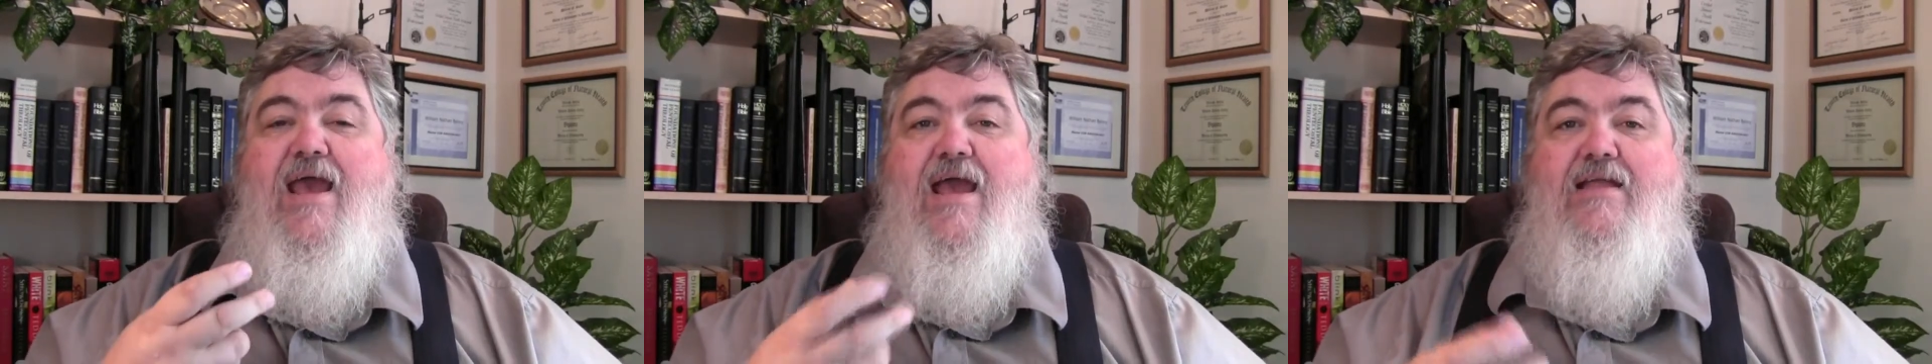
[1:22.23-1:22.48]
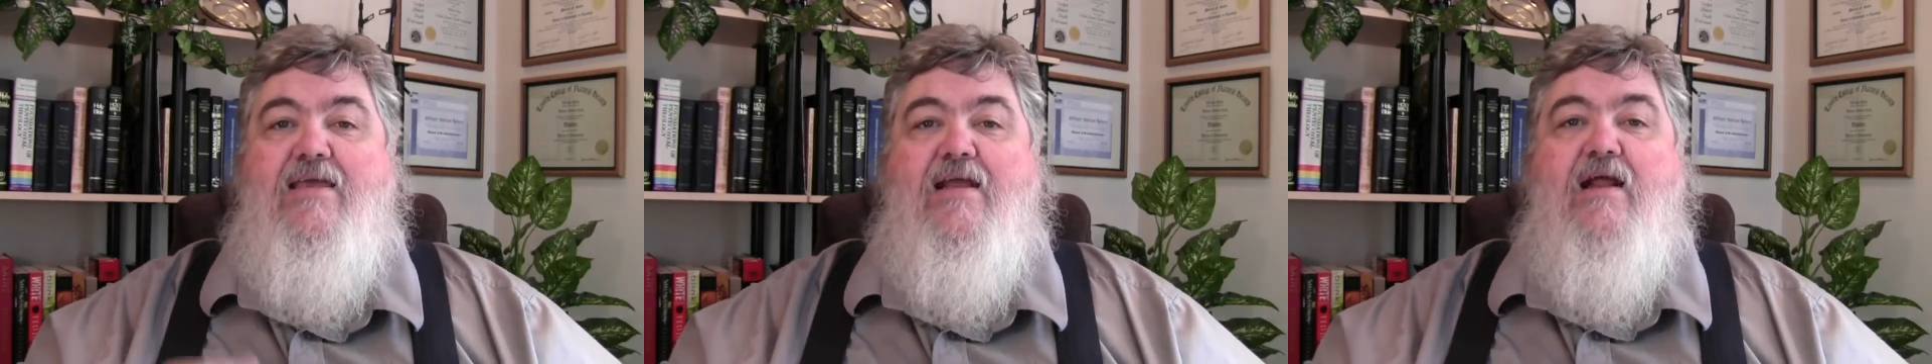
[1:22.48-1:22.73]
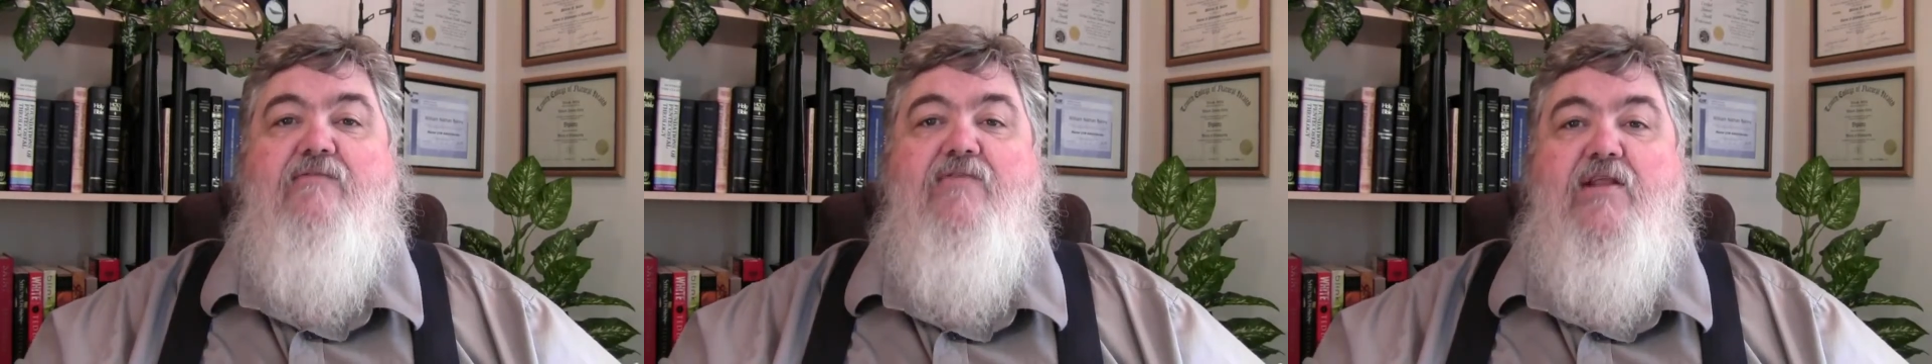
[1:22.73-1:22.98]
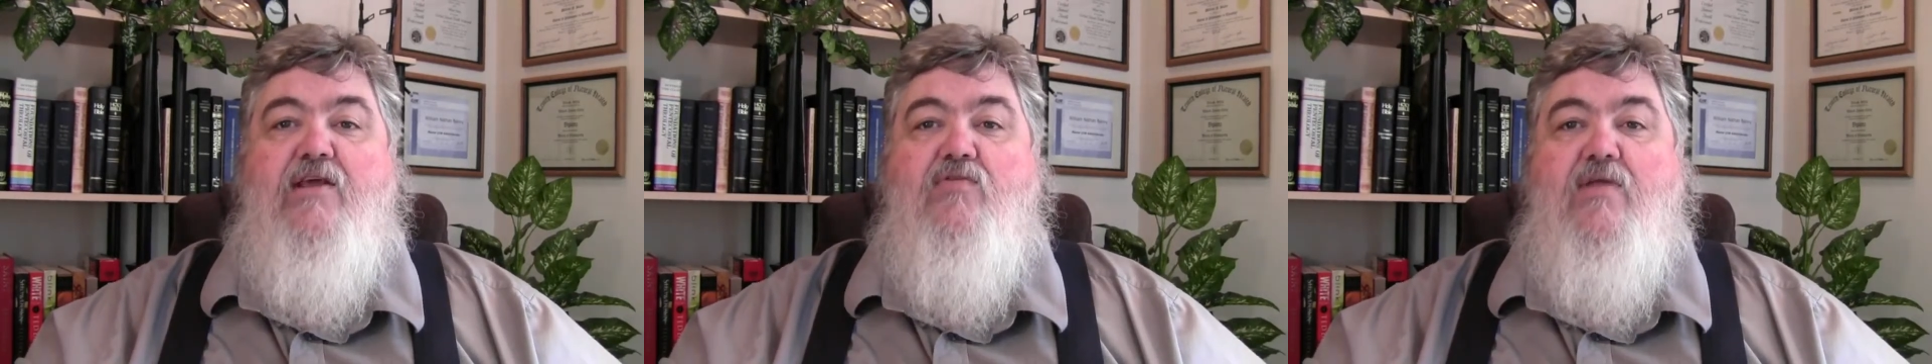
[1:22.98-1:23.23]
and get our
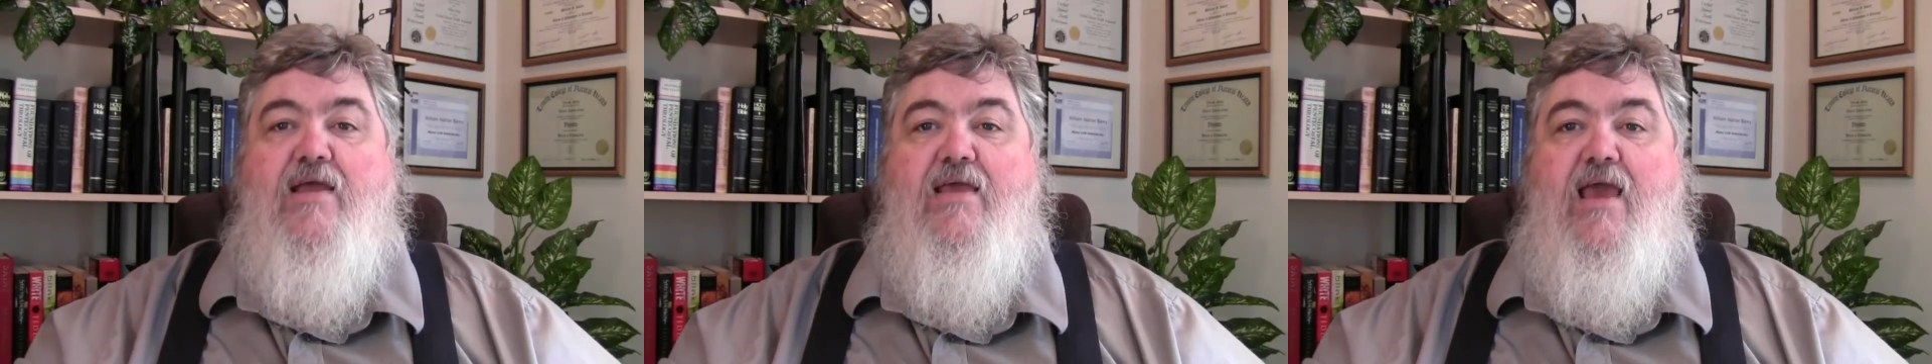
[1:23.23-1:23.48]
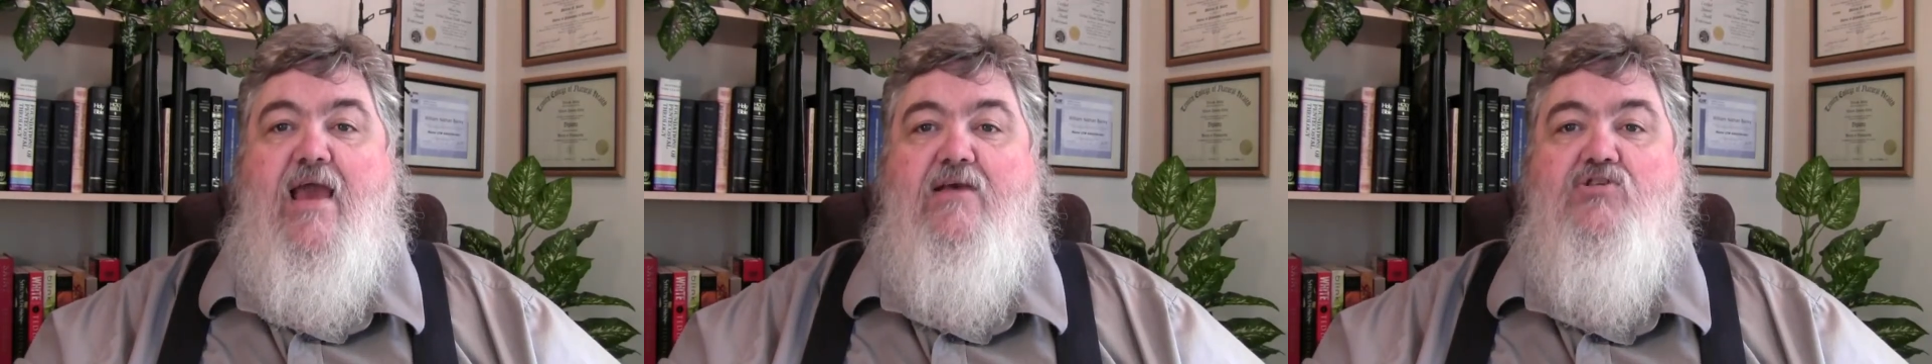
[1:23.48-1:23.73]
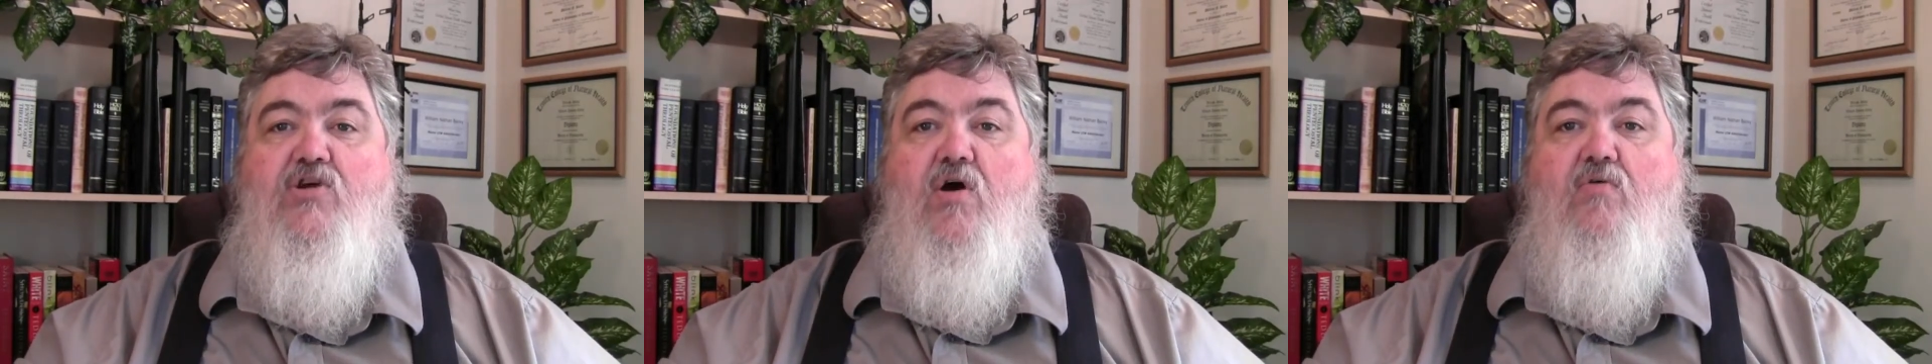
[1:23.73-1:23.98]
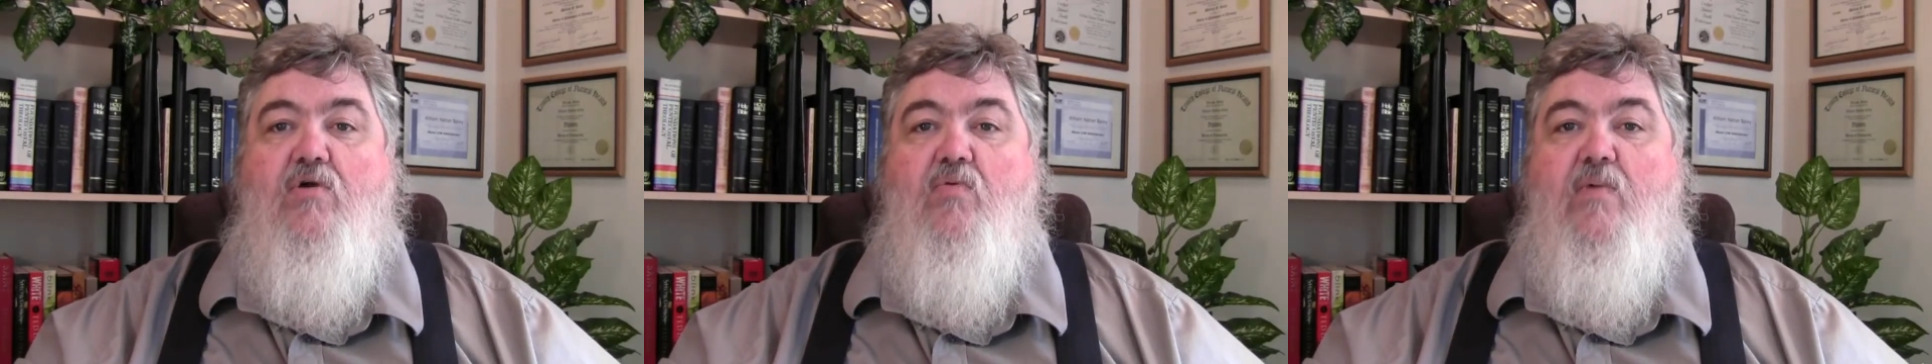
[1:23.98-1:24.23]
video netcasts
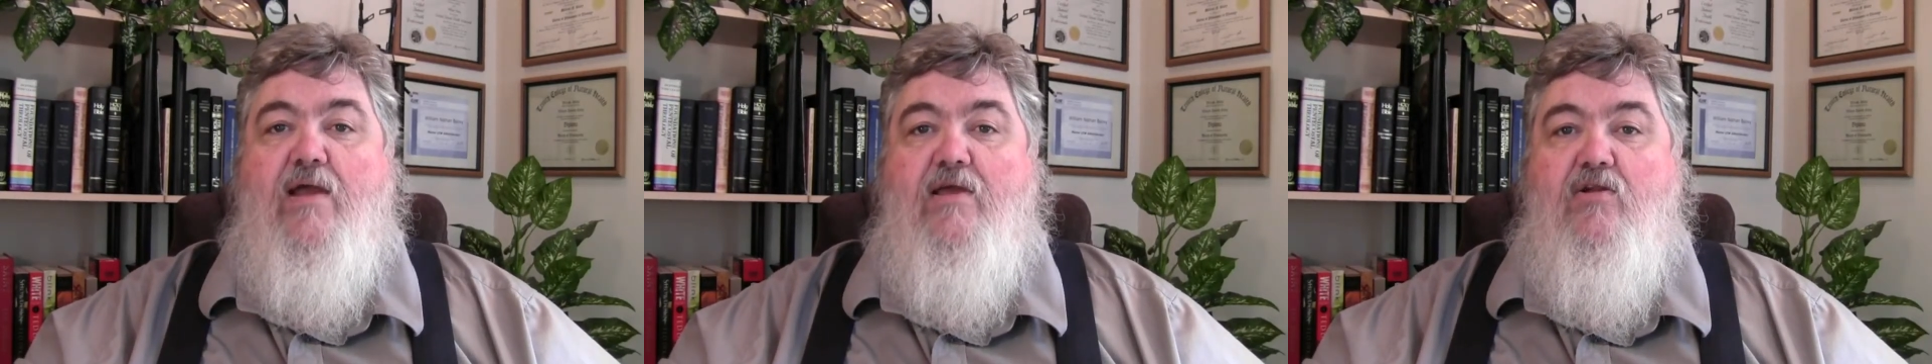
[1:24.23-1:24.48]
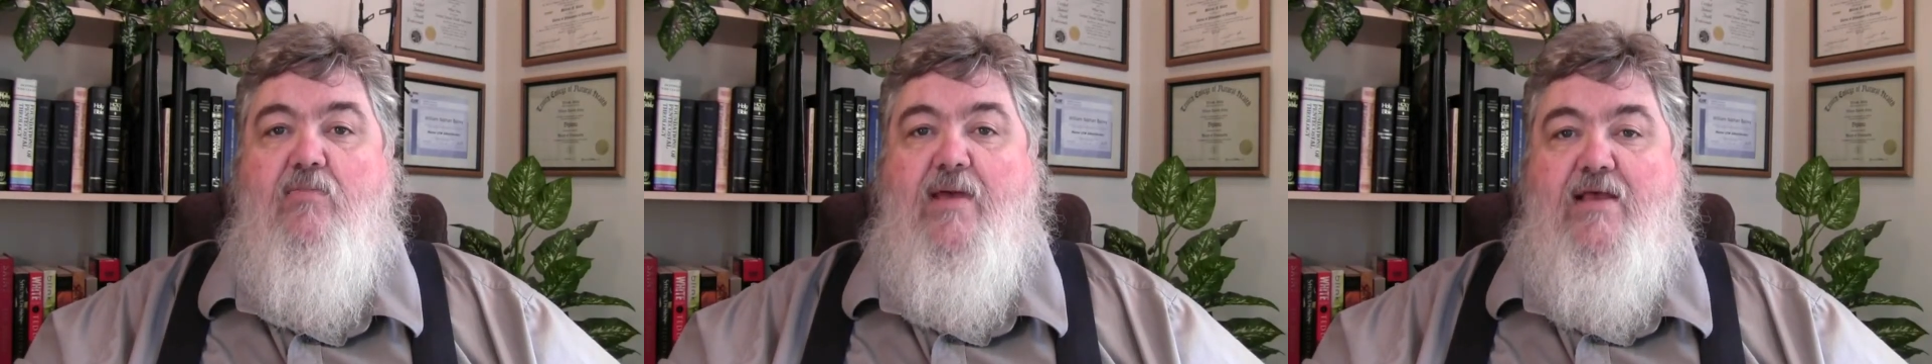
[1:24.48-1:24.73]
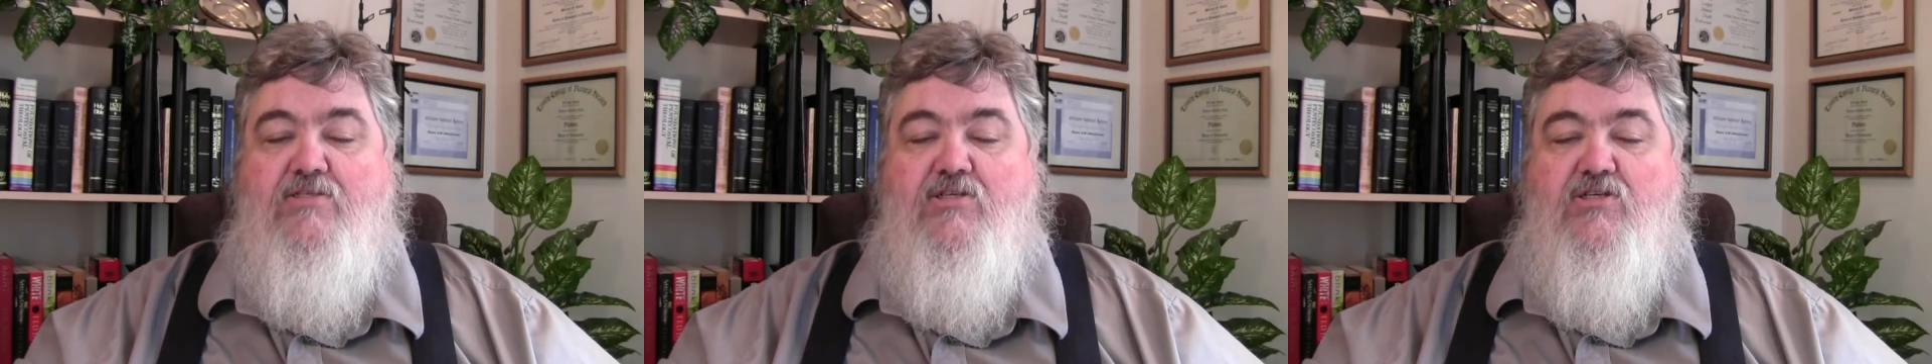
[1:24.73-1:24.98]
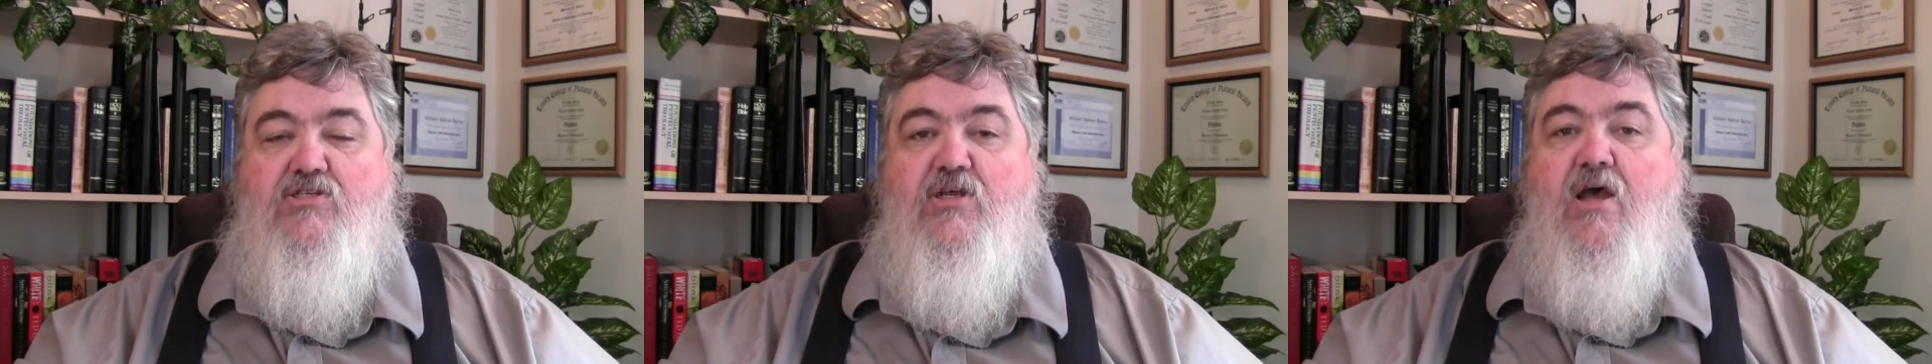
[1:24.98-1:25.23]
on a regular
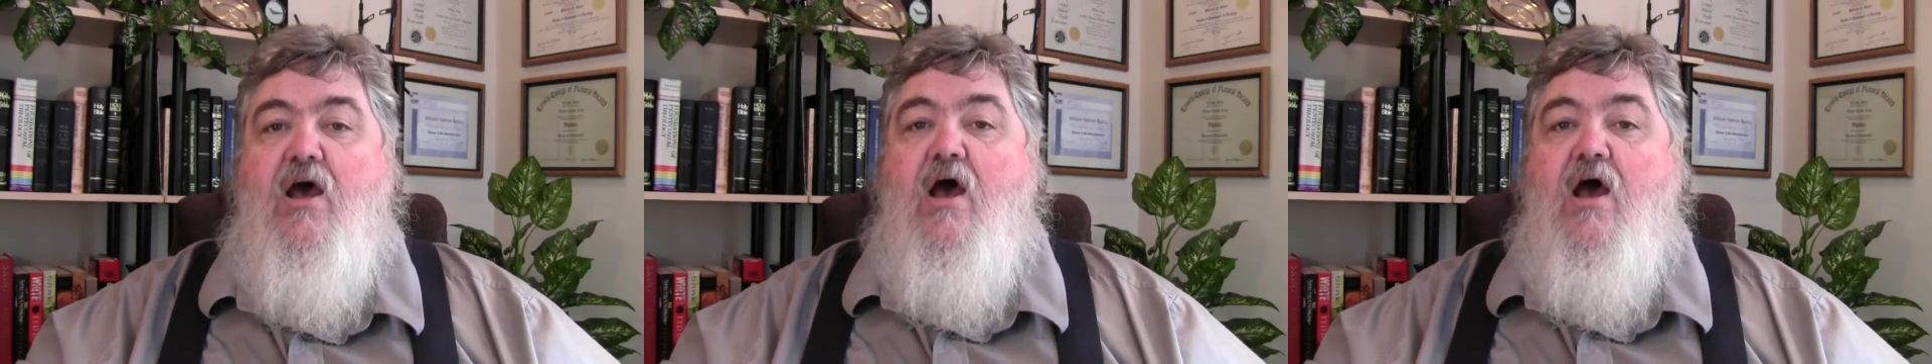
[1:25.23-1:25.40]
basis.